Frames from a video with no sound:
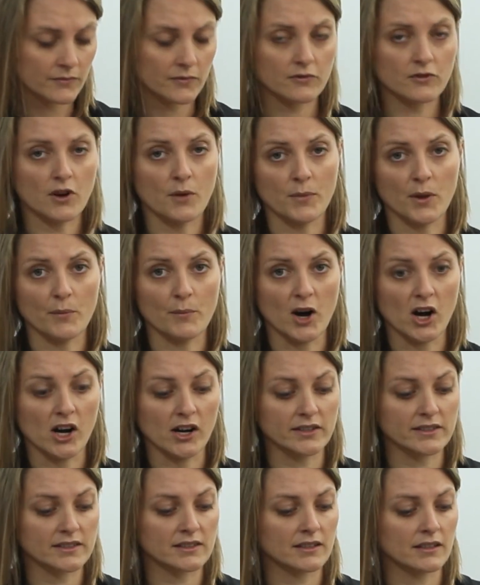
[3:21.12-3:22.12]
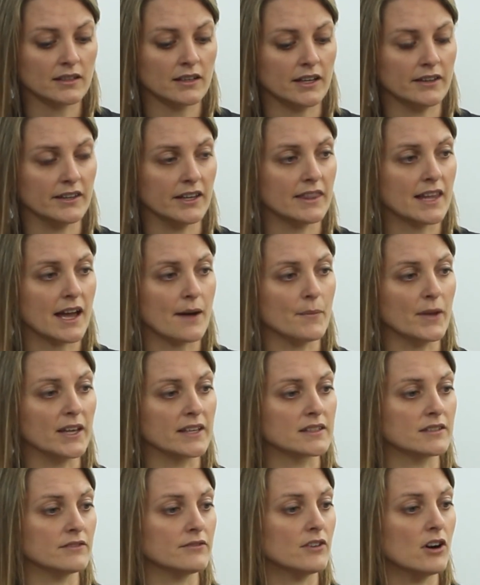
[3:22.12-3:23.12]
from the mask, and then that
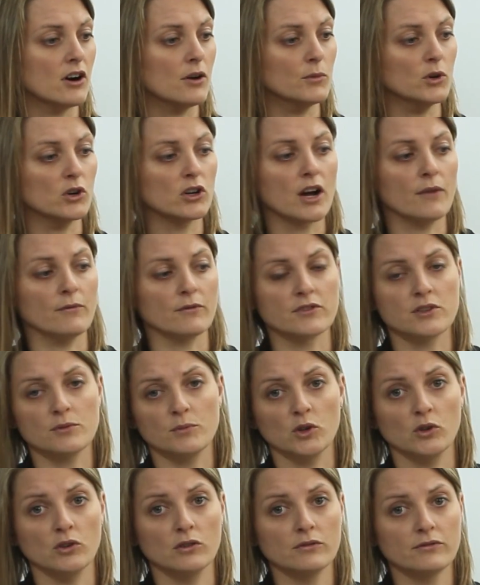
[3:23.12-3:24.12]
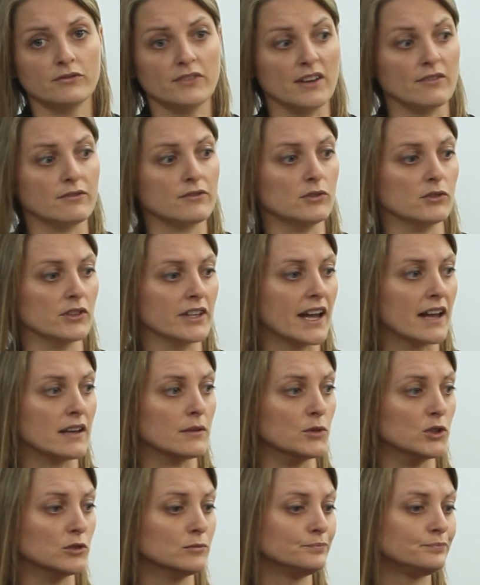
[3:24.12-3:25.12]
makes a far more comfortable fit for the
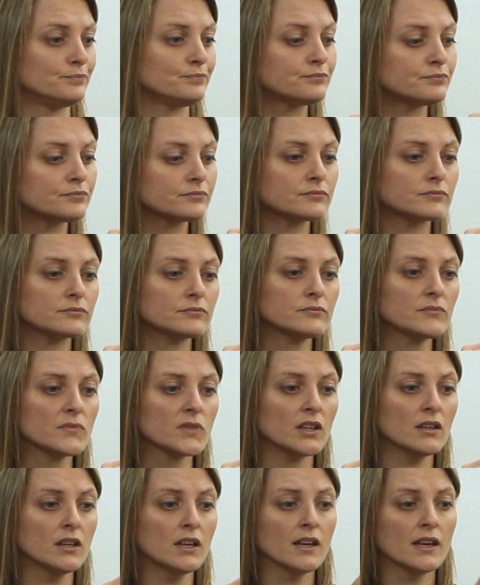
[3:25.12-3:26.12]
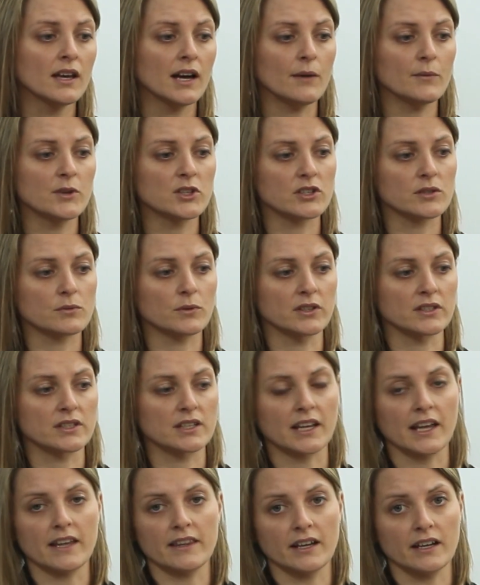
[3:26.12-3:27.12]
animal. And we just want to
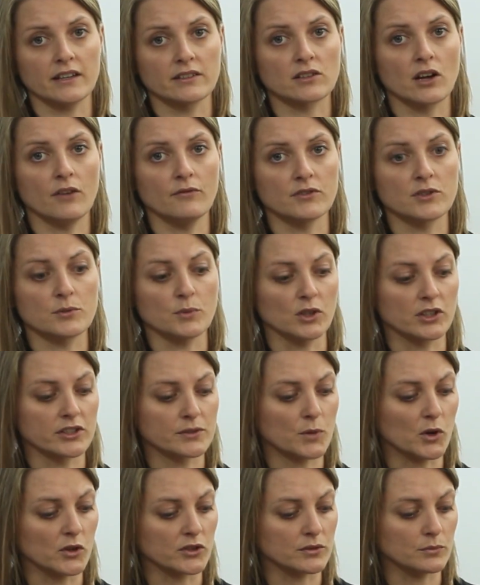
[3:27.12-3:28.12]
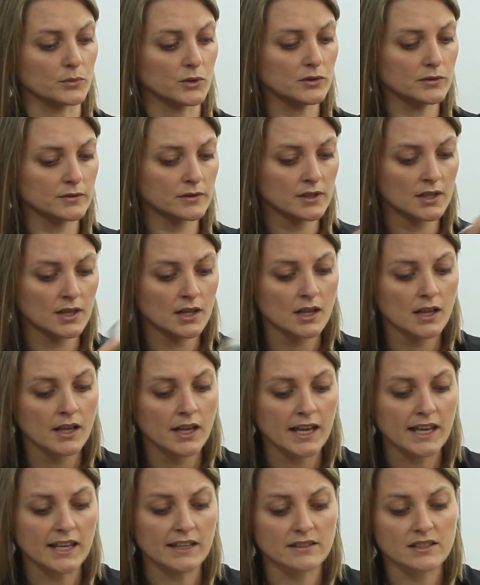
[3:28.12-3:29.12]
get that as comfortable as possible.
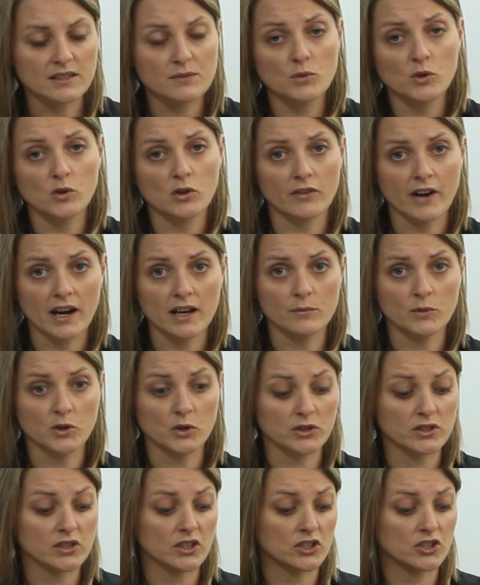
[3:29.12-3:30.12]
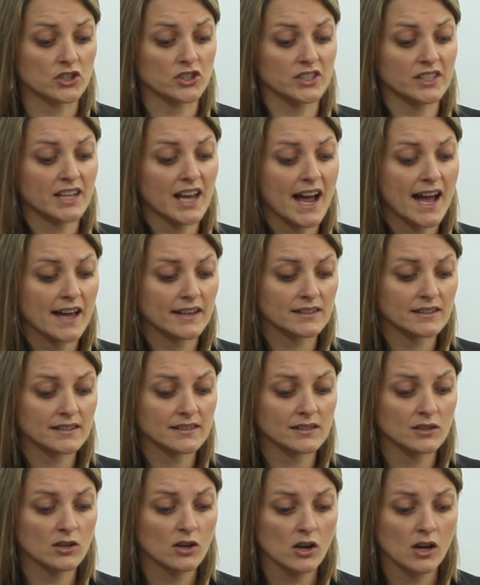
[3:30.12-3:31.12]
In smaller animals such as
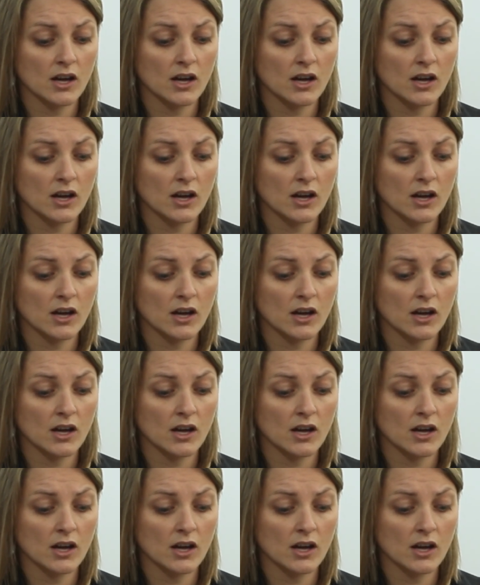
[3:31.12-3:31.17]
cats,